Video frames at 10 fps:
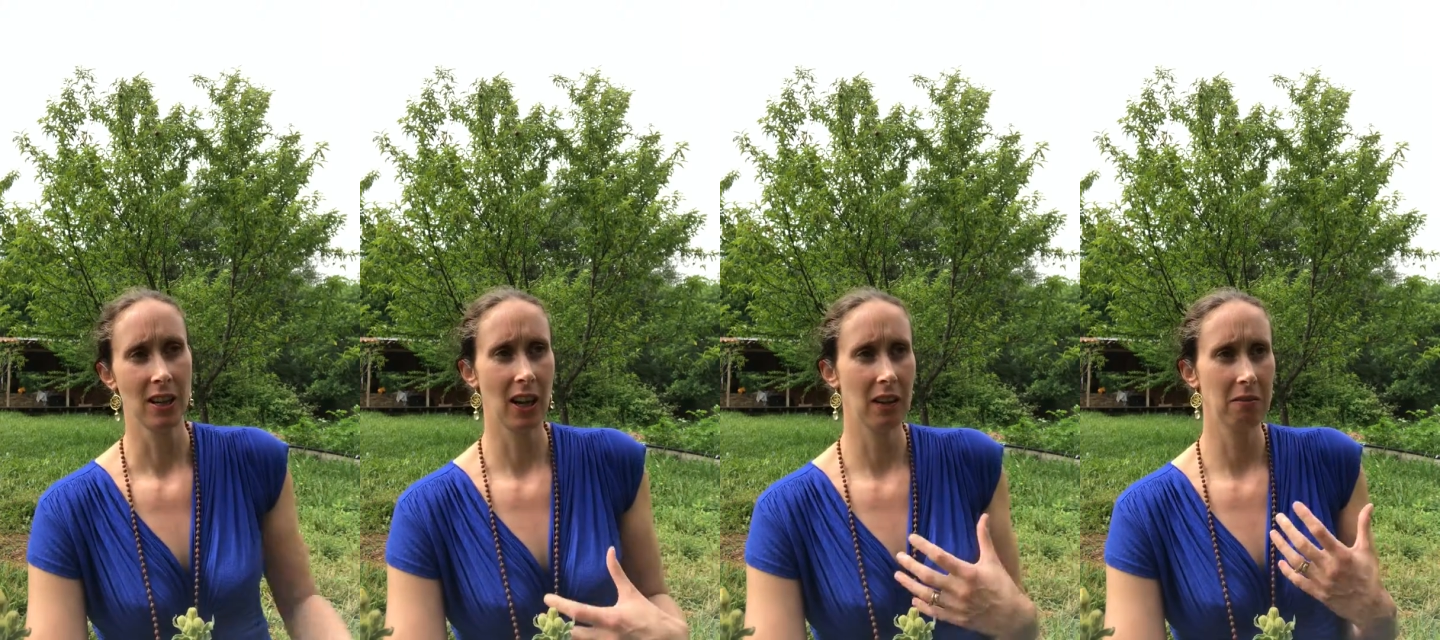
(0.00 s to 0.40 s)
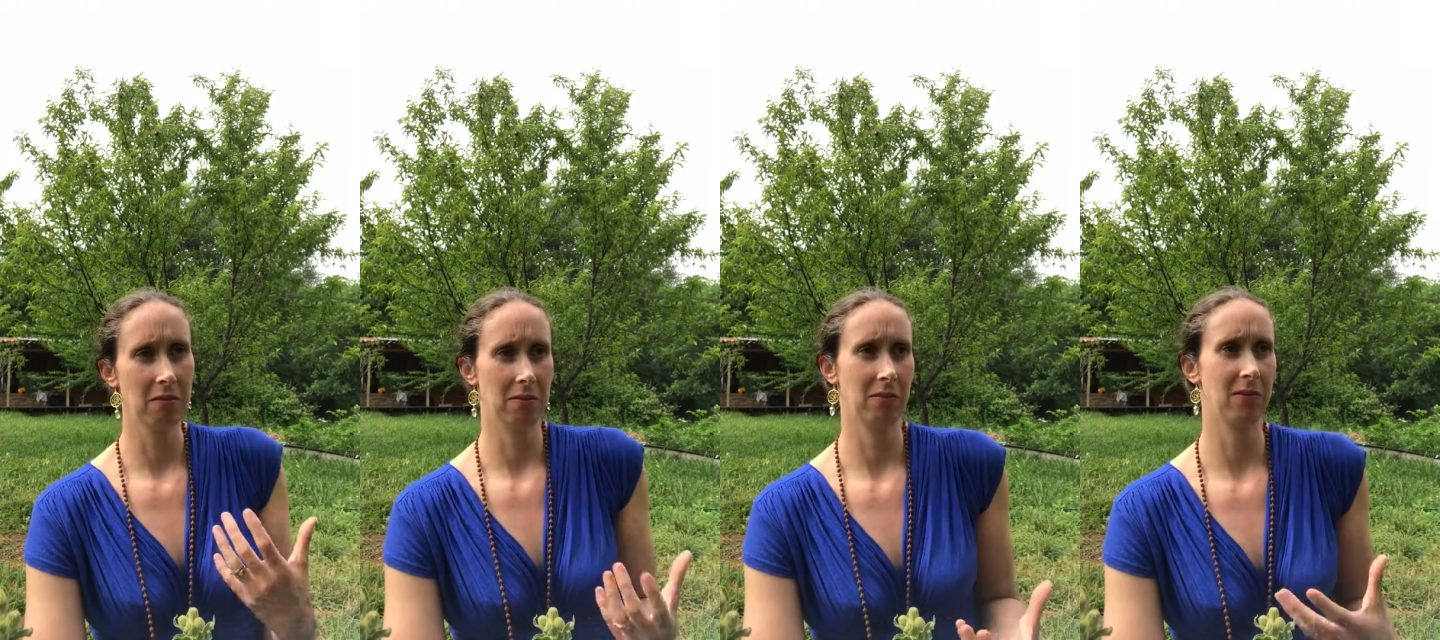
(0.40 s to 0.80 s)

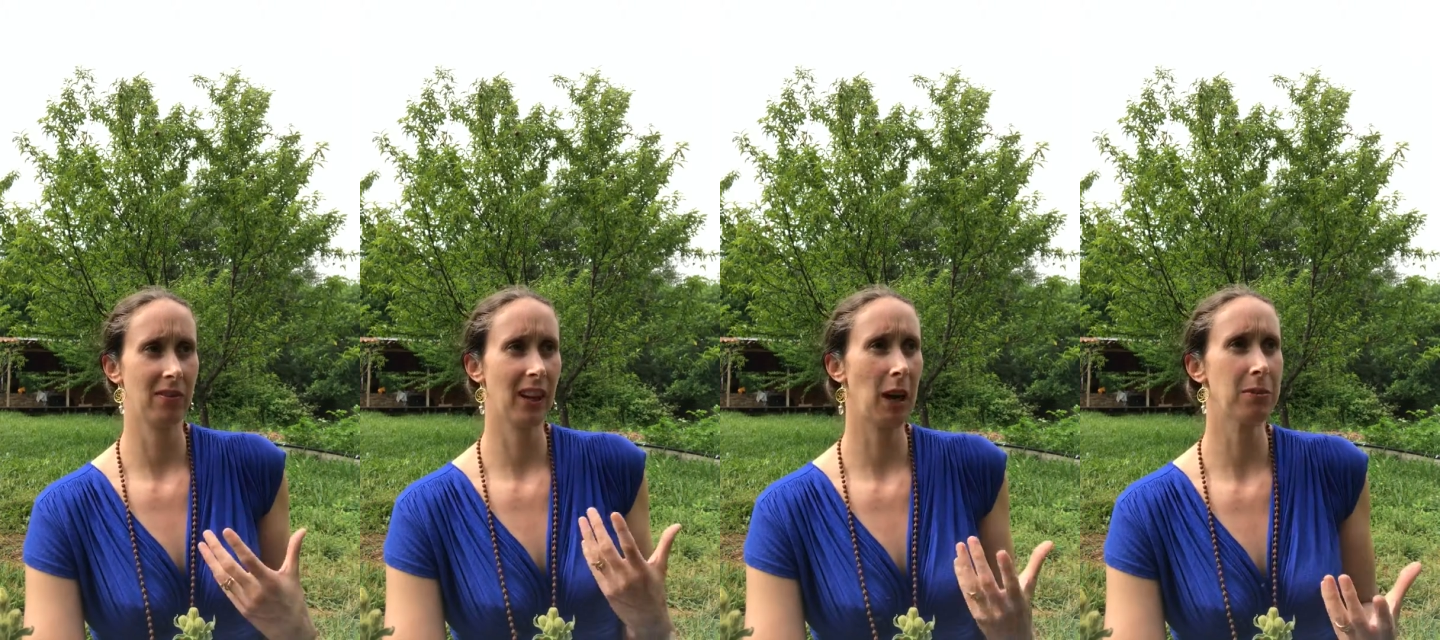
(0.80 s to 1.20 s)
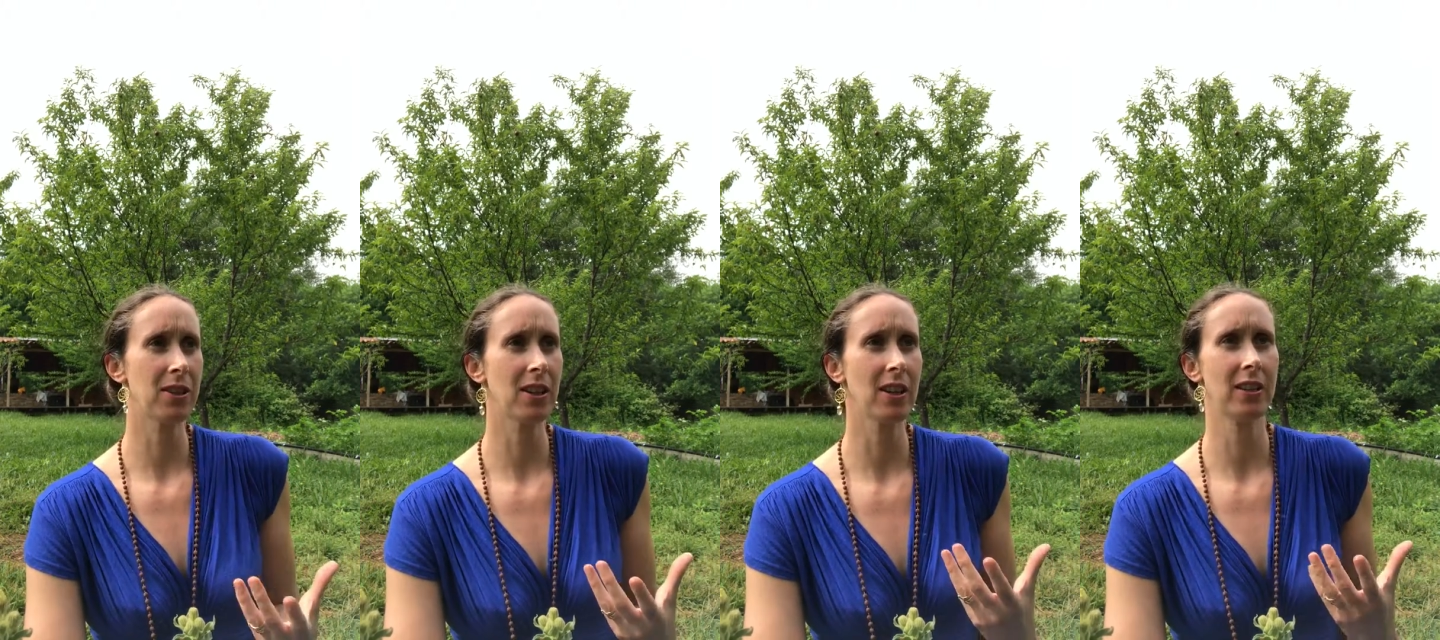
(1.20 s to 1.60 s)
um,
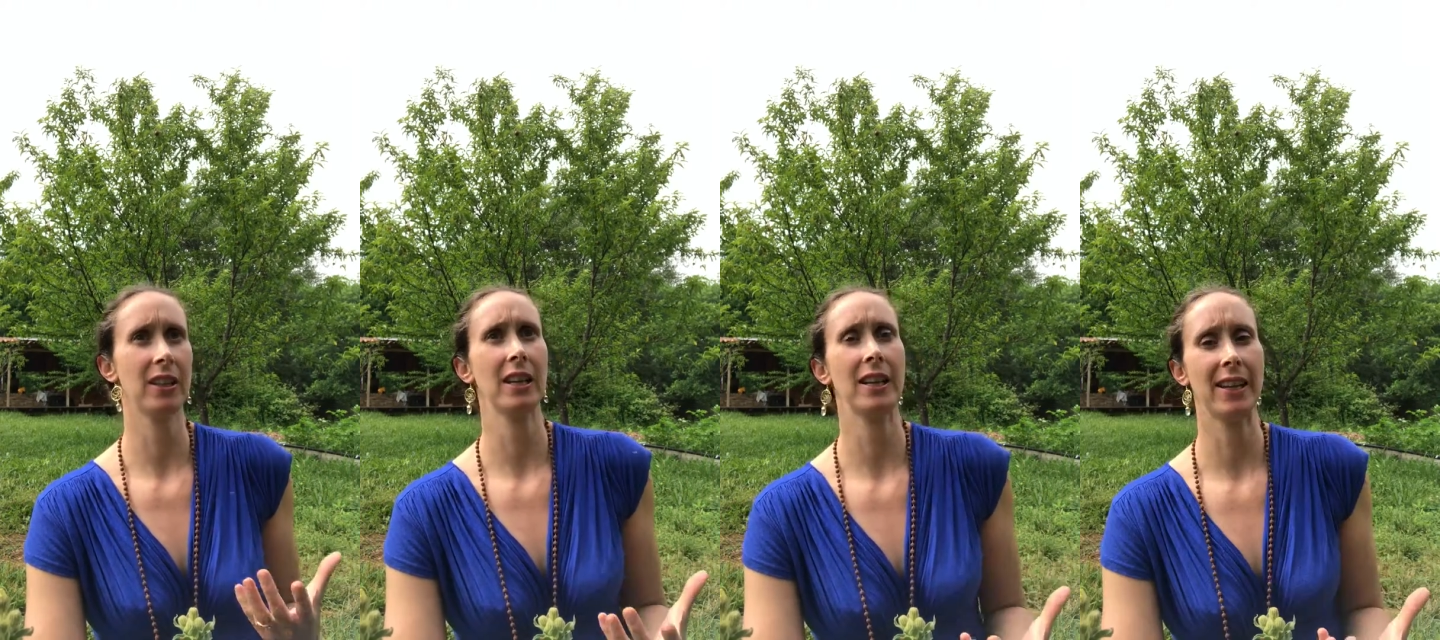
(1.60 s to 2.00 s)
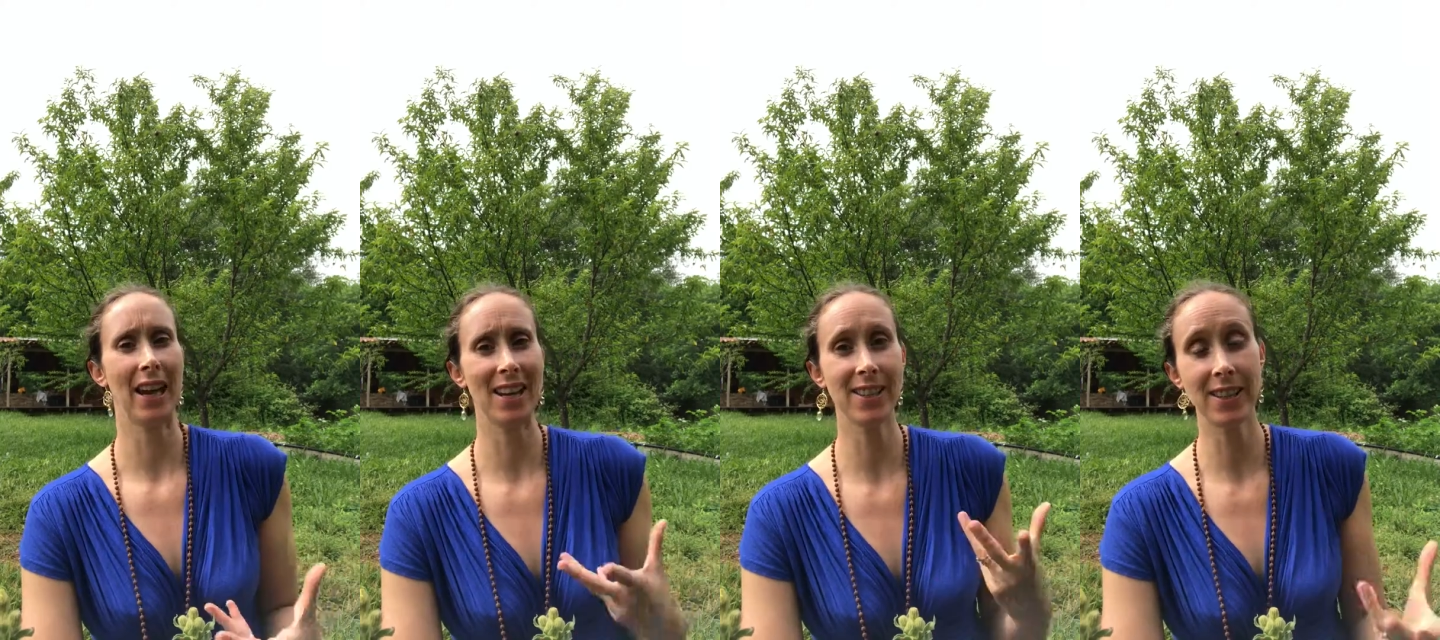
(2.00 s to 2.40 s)
capture the
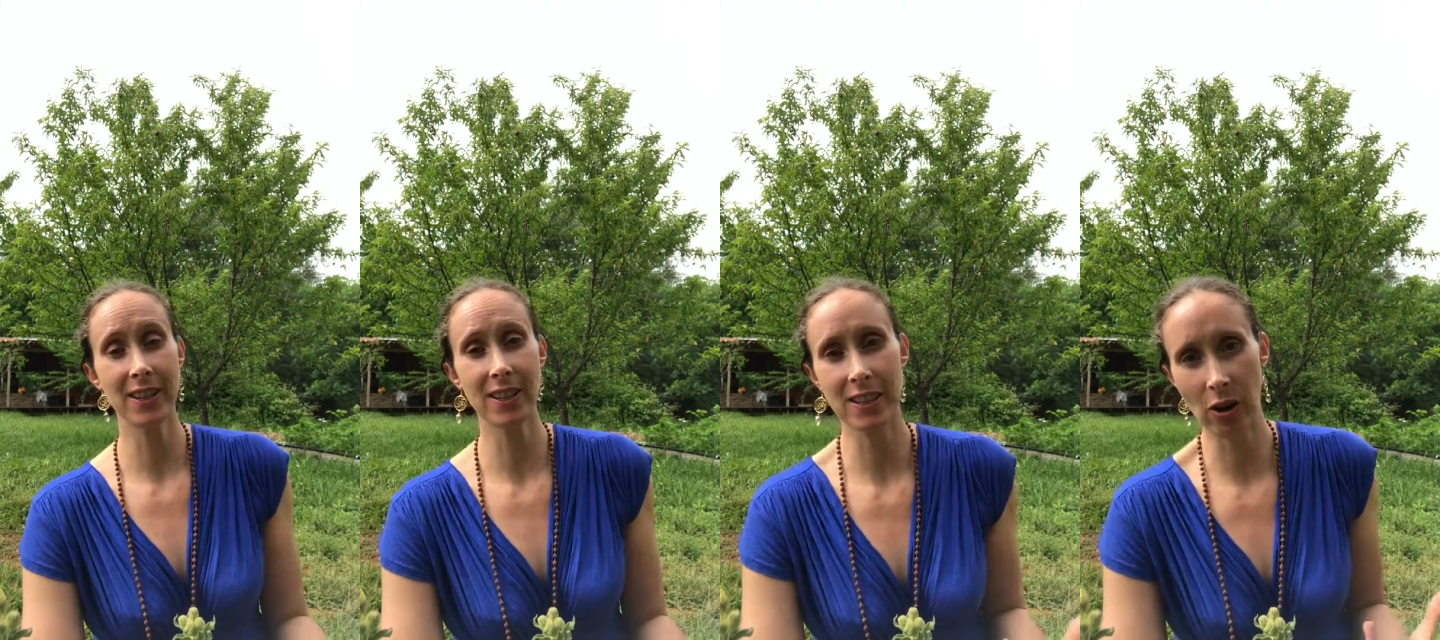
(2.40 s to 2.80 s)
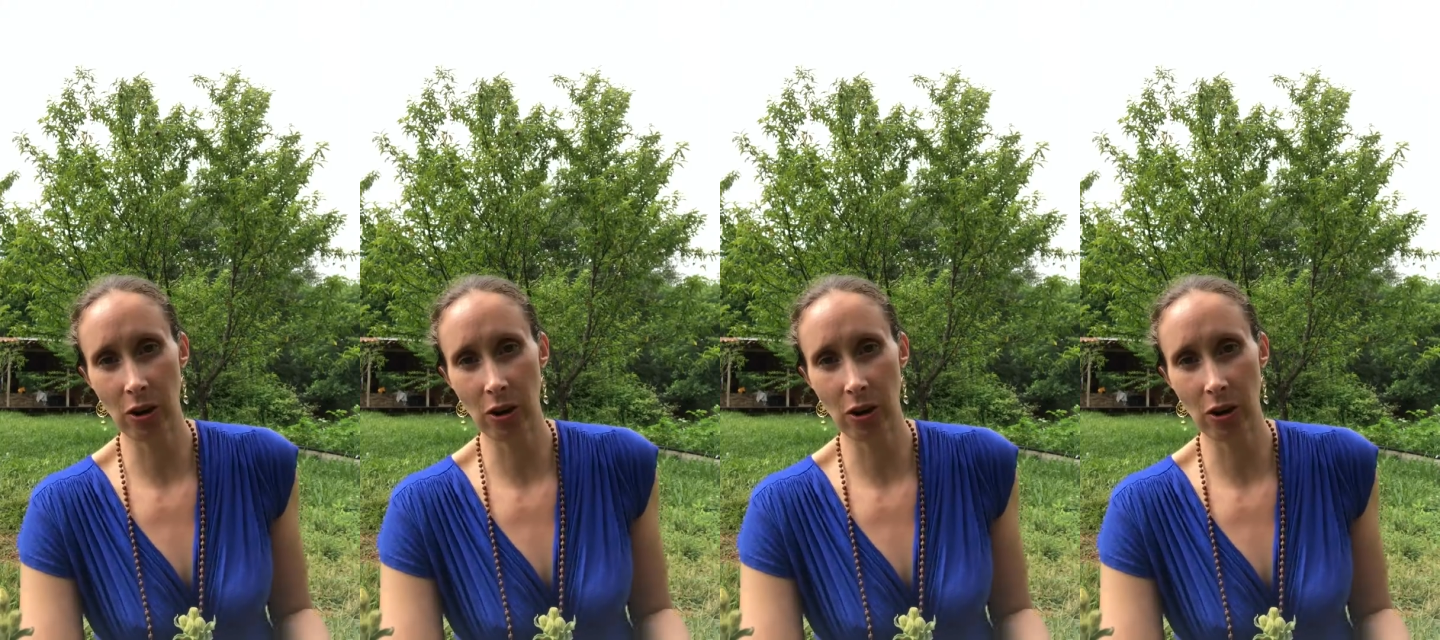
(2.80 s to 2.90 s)
essence